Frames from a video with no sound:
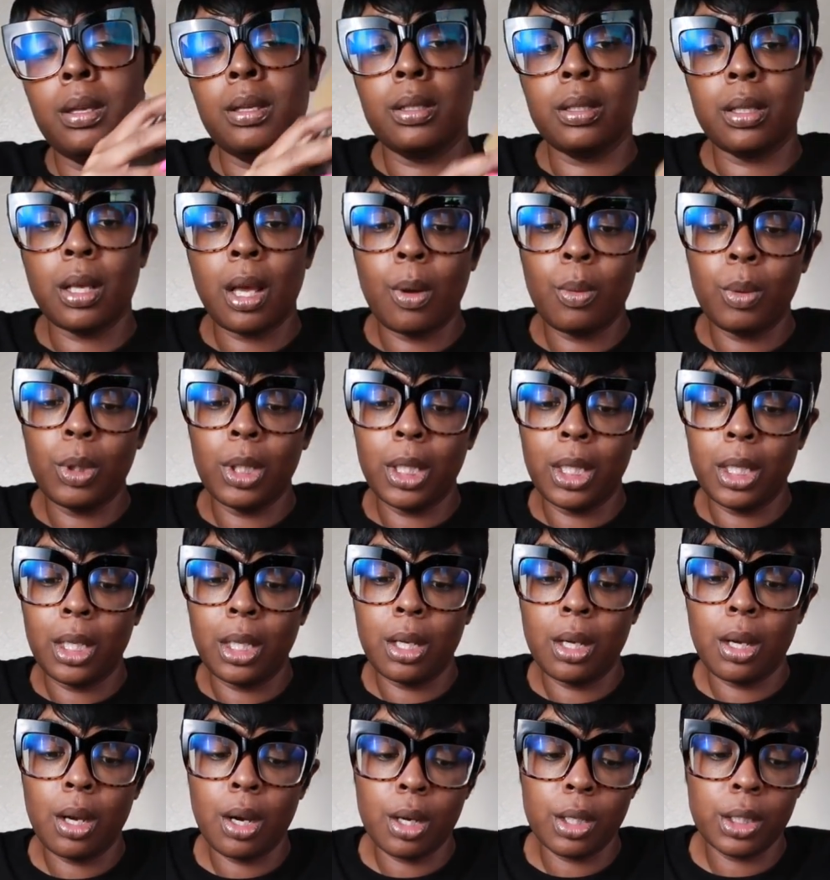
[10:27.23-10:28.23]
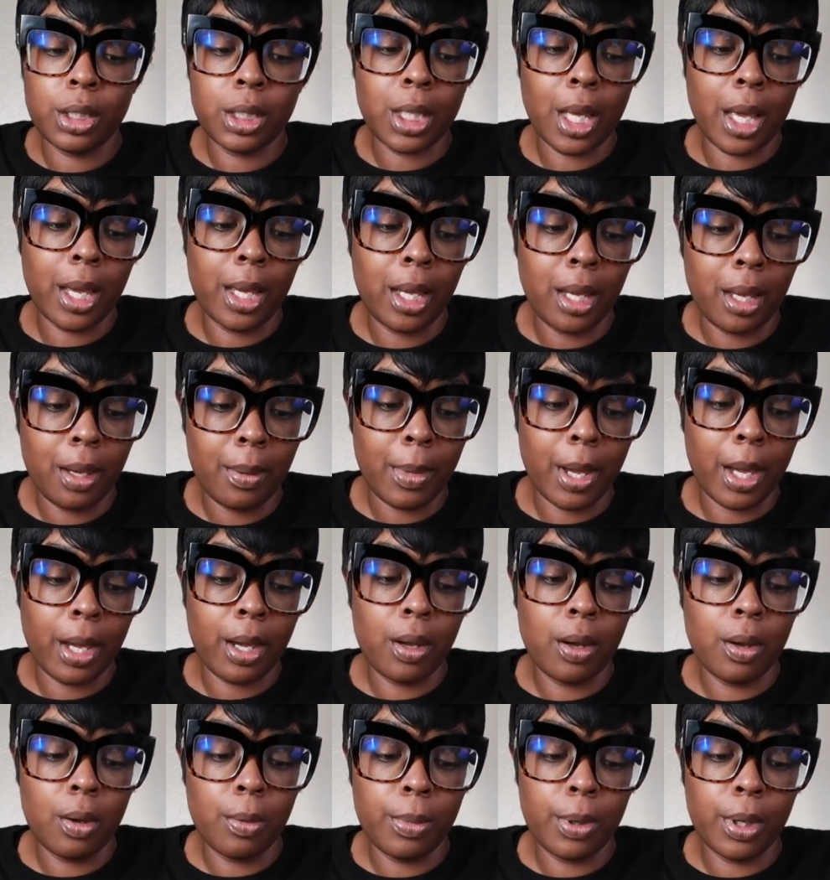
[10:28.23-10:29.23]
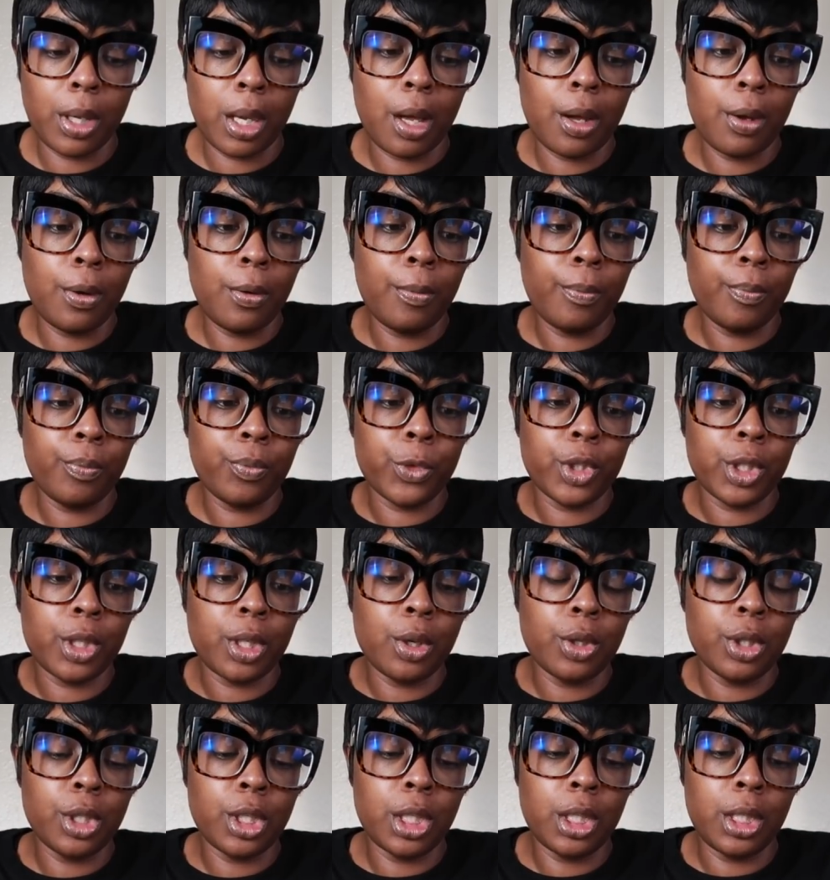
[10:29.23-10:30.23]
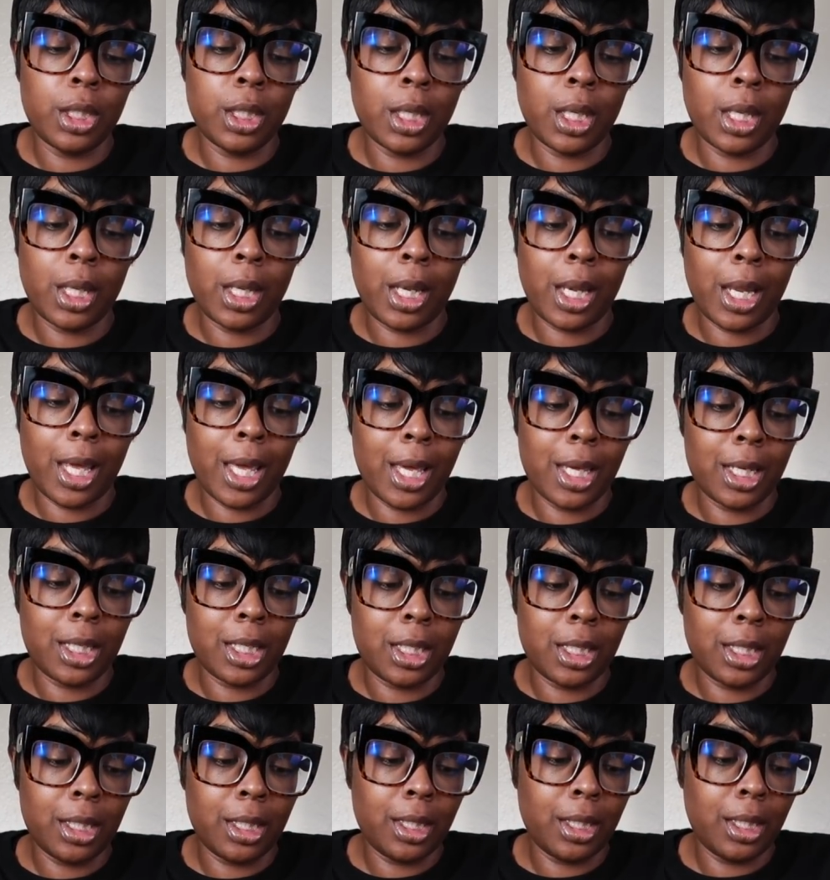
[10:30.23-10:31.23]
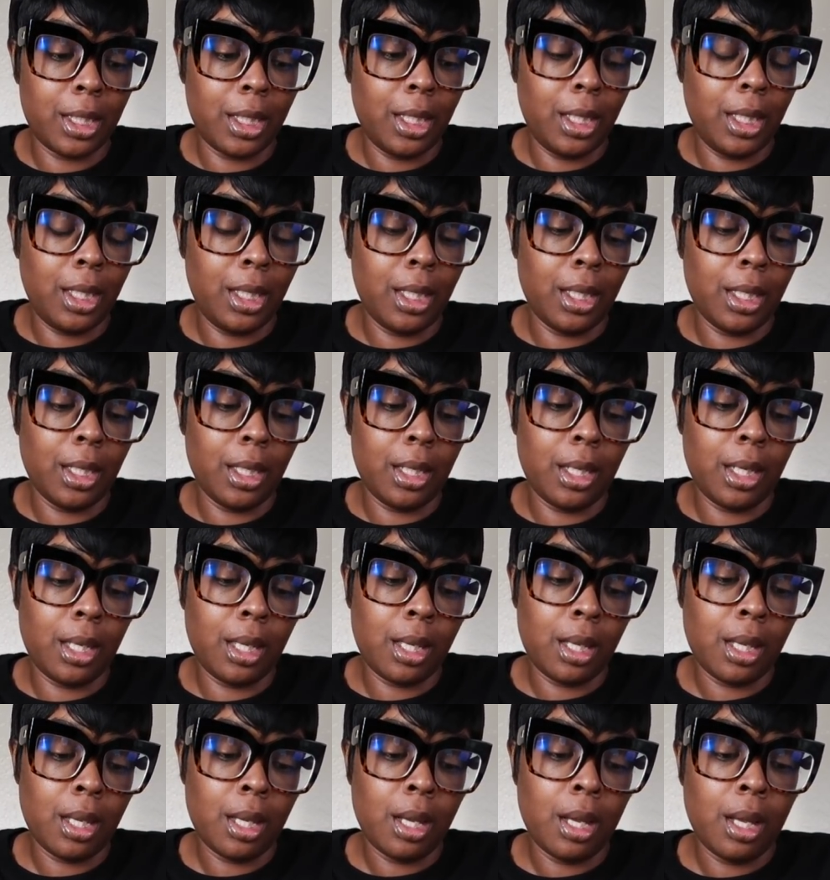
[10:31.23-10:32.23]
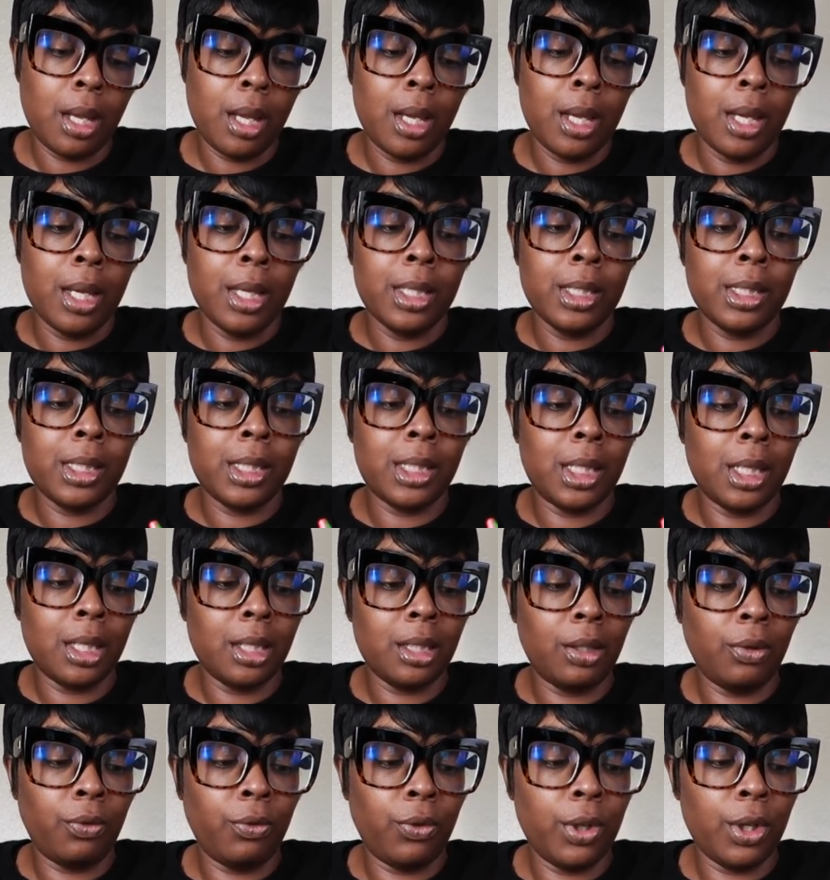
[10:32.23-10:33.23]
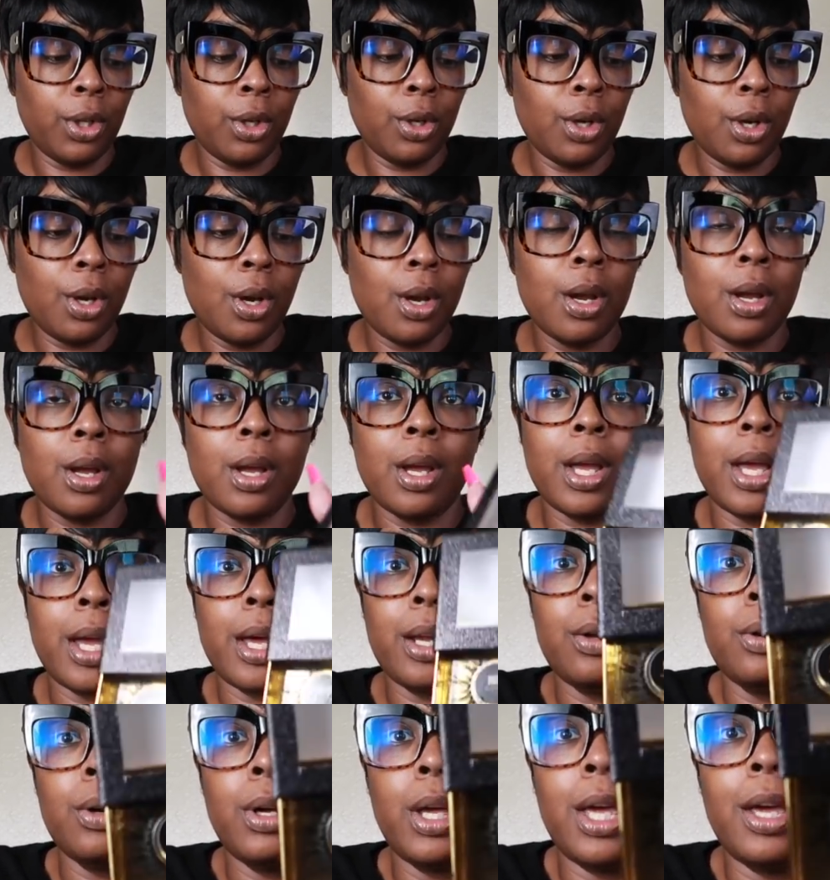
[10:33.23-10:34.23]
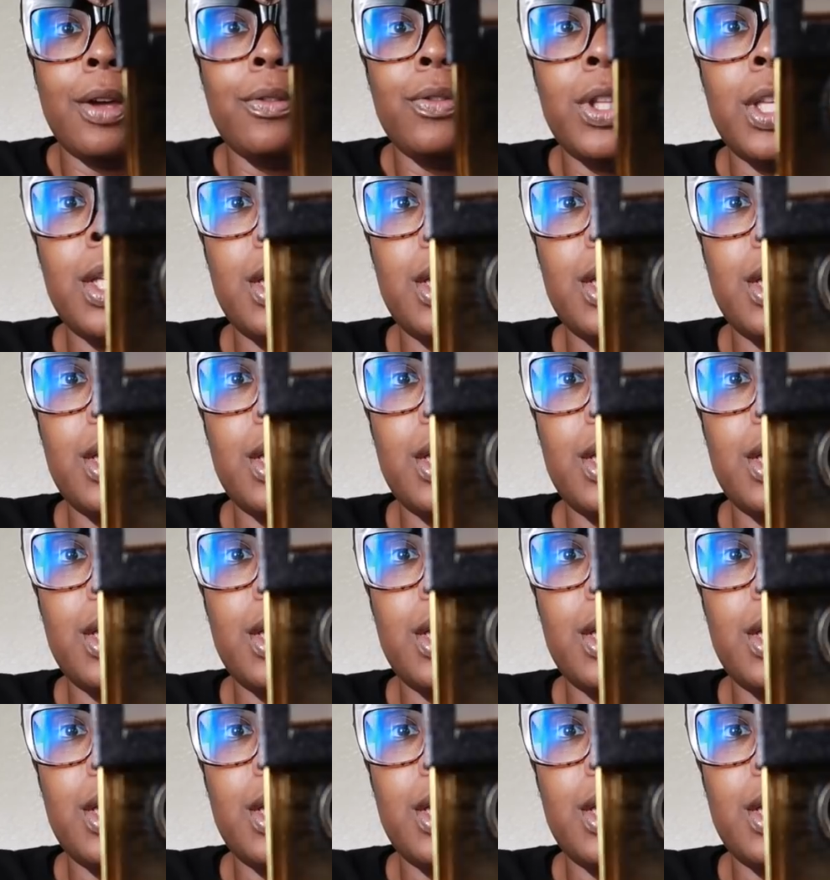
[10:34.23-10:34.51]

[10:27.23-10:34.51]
So I link her site and my code below. So she sent lashes in six figure. I don't have